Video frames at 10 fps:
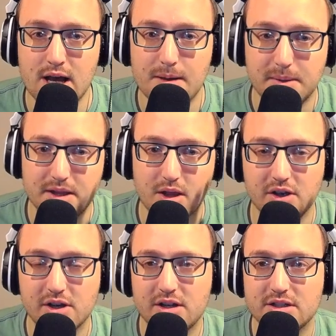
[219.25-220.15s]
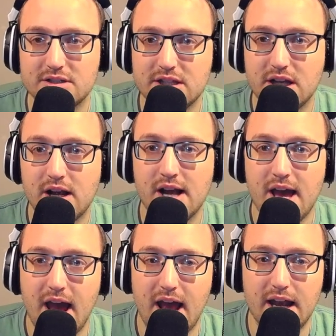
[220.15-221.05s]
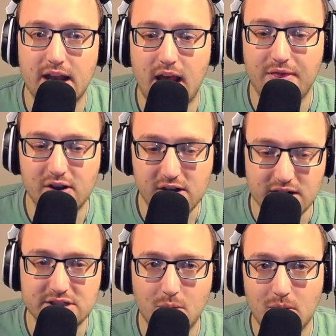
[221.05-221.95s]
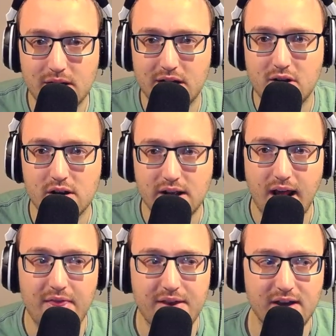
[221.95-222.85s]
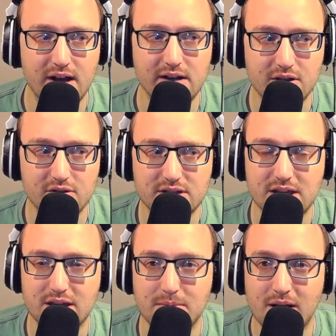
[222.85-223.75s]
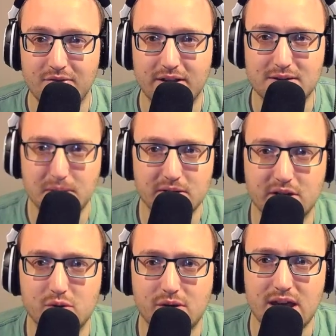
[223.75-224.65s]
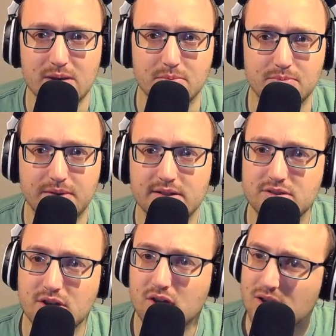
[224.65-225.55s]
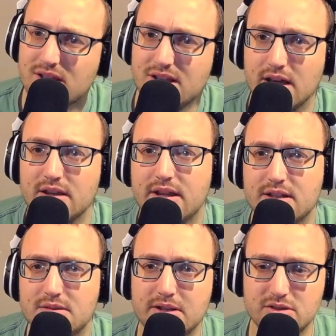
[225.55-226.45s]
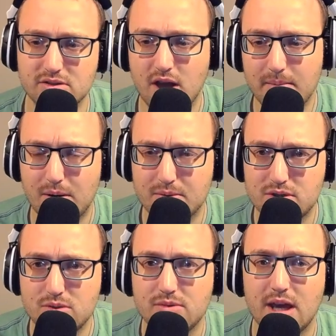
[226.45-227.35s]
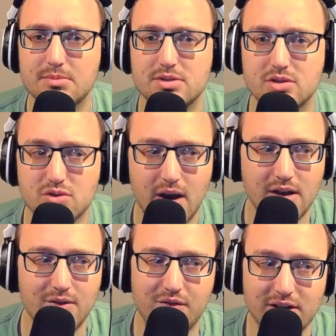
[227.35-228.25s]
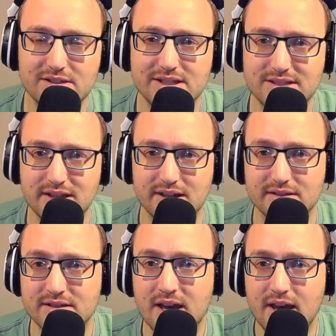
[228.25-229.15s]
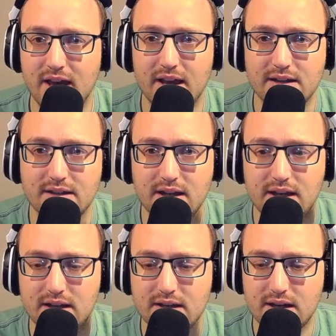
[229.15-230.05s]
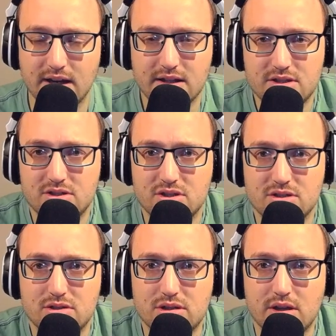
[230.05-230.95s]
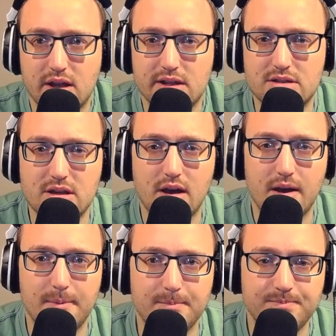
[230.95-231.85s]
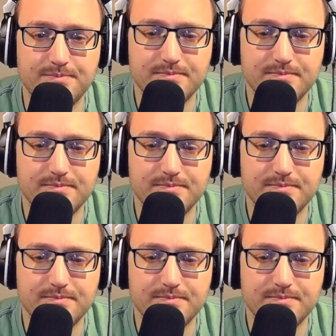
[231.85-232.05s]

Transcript: But they're going to sit there and they're going to still work on Ark, and they've got another team that's building a new game. That's a good thing. That means they're coming out with two games. They're trying to fix these things, and and, and it's just it's um